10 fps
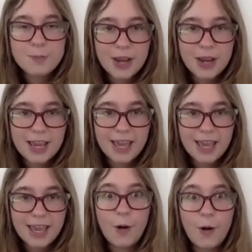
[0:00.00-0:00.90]

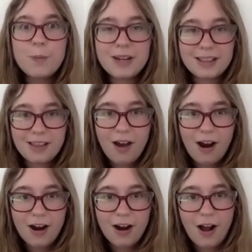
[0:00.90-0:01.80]
grief and
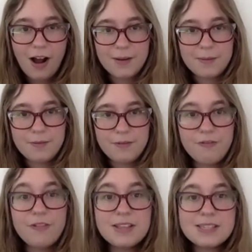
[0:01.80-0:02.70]
heartbreak and
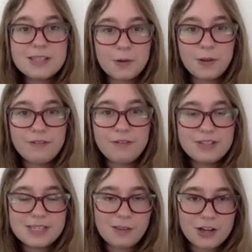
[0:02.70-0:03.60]
opening the heart on
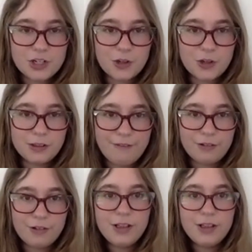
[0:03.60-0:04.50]
a physical and
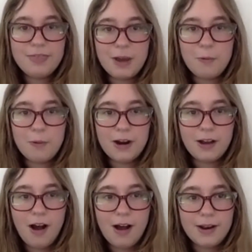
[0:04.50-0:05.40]
physiological
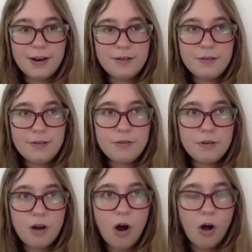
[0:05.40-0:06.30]
level, they work
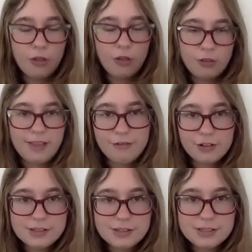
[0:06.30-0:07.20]
on all the
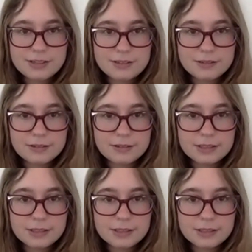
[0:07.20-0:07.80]
levels.